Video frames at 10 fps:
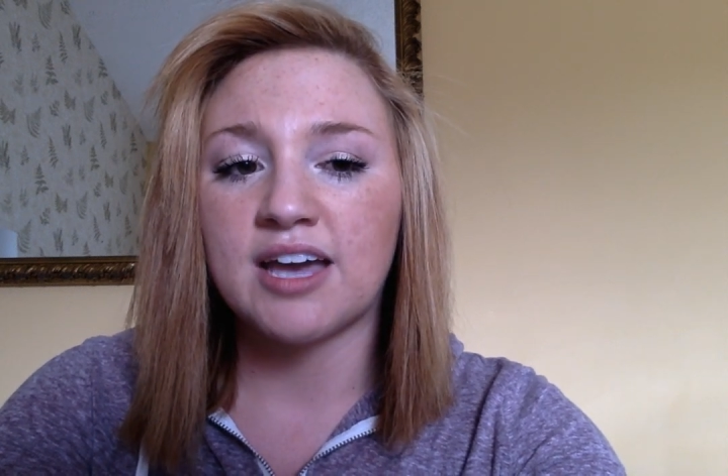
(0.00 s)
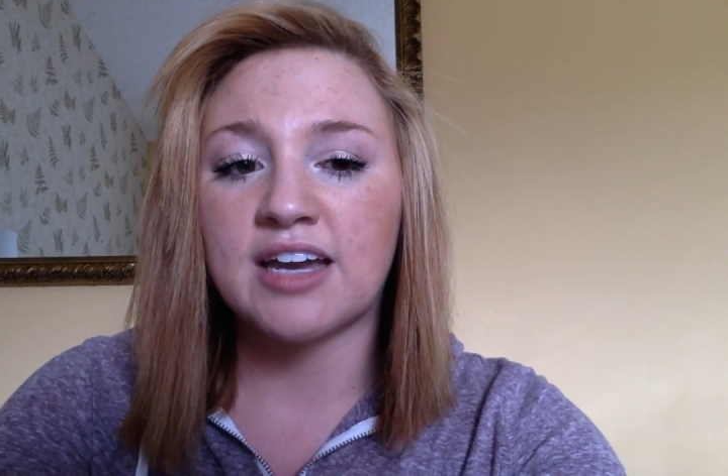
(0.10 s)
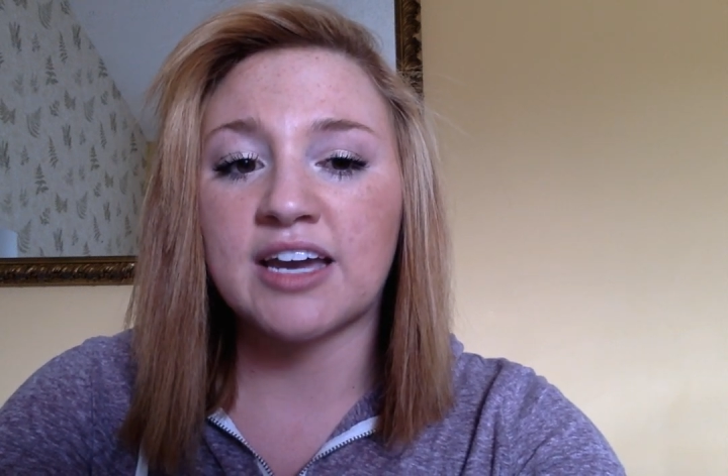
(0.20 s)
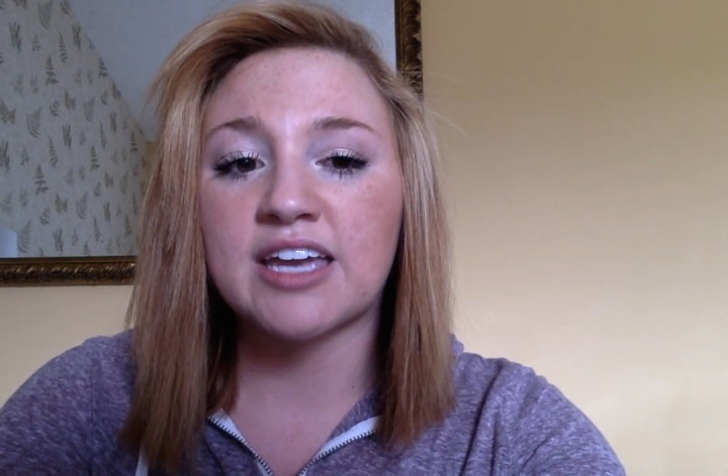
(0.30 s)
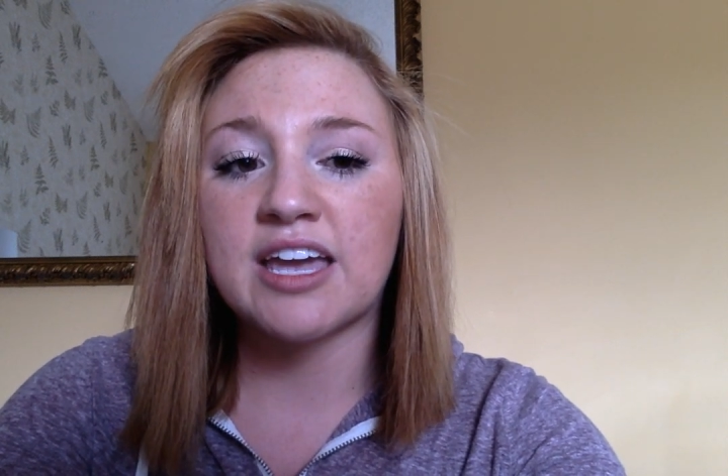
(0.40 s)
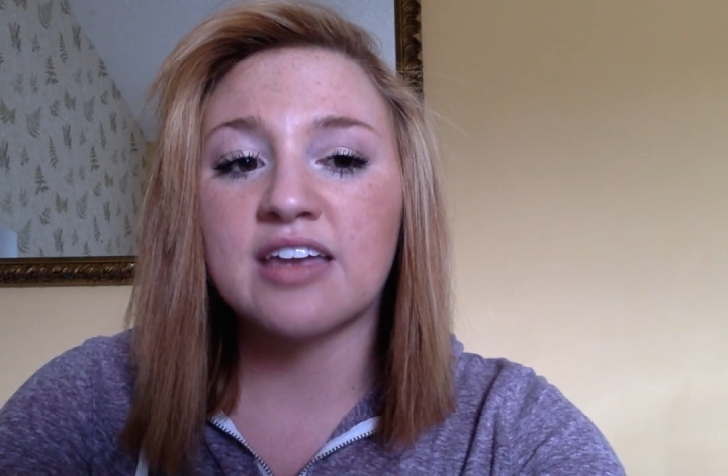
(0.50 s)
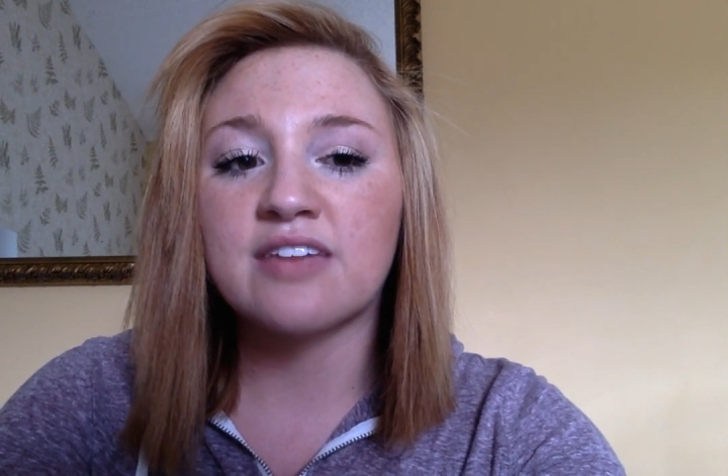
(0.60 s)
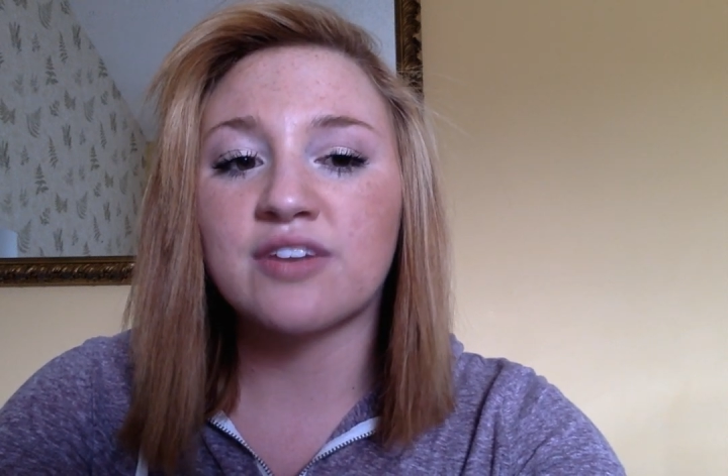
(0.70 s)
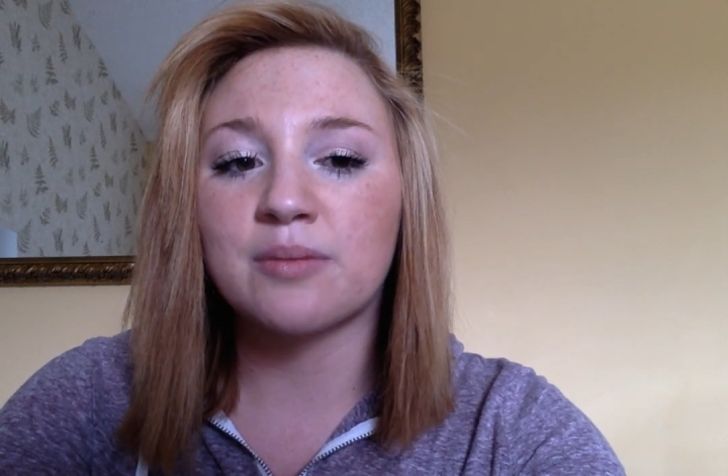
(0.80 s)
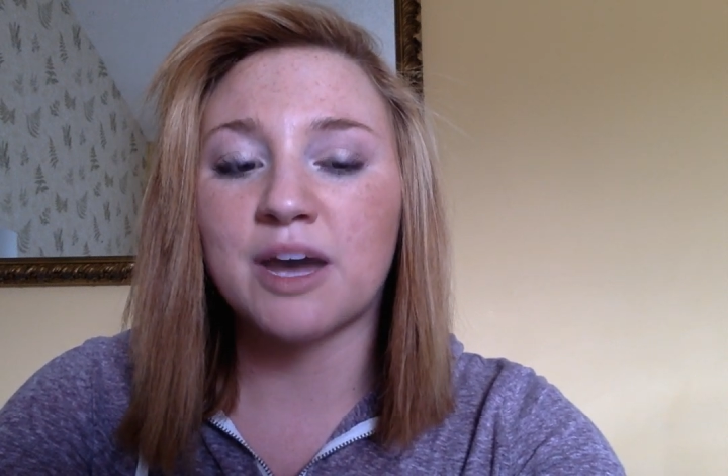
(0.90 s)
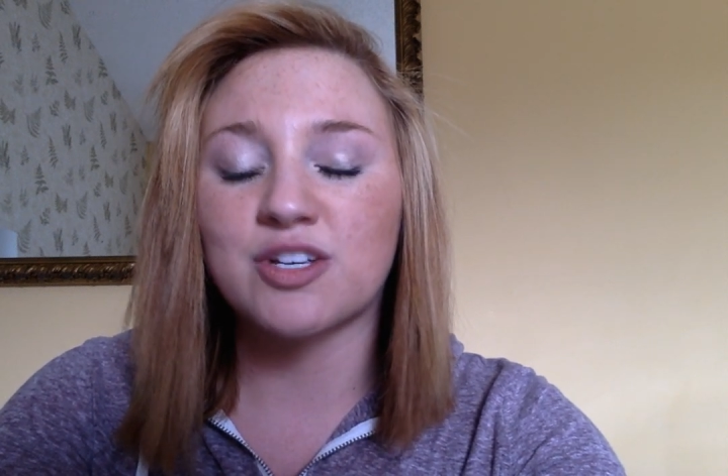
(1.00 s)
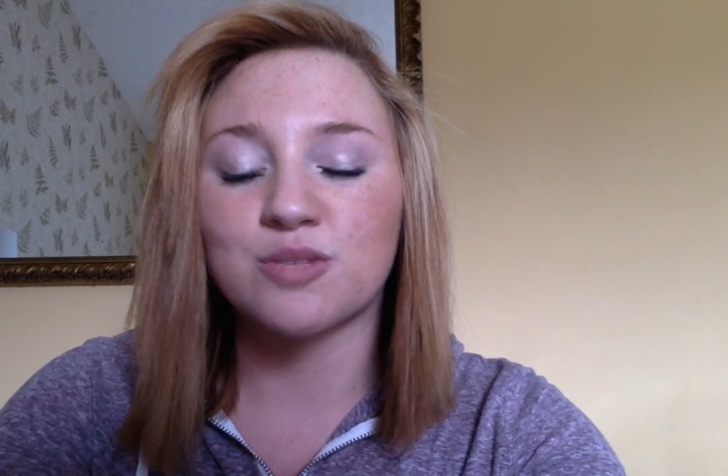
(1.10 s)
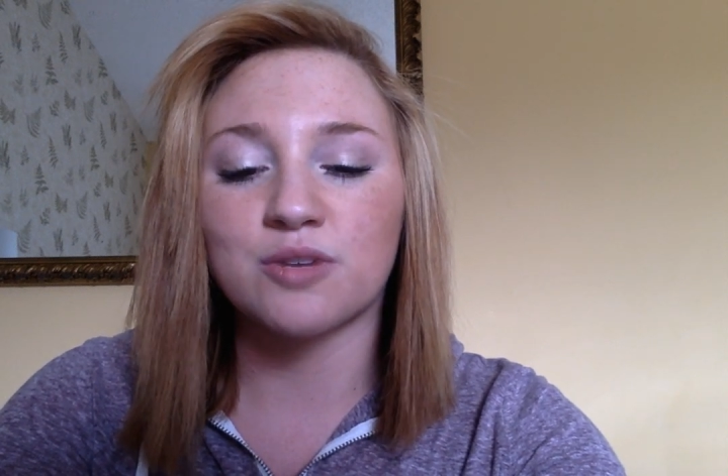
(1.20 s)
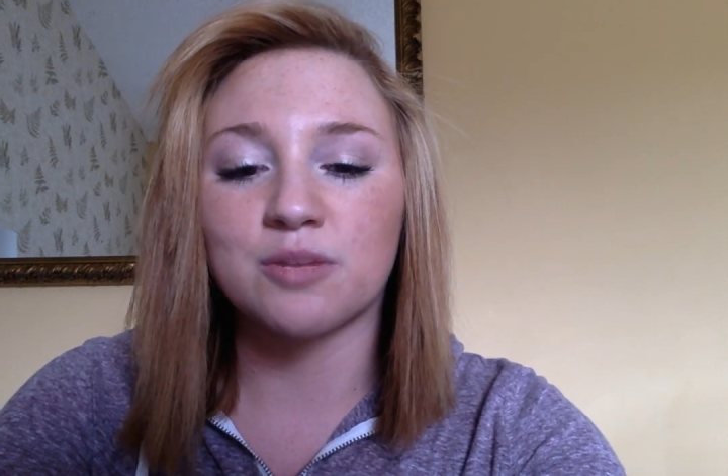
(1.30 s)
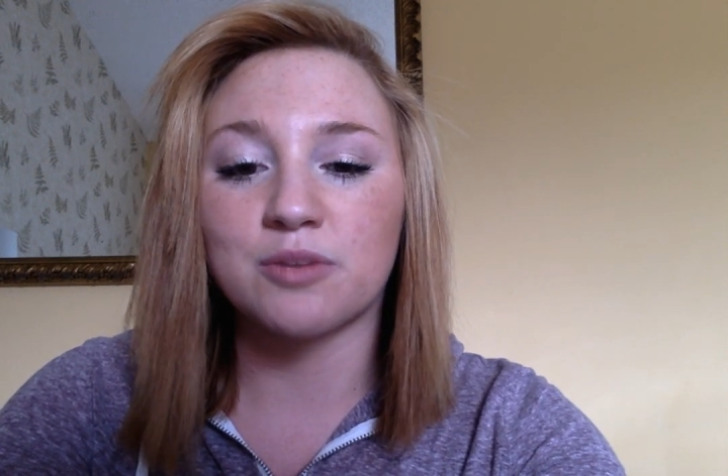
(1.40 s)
And I can't even imagine what a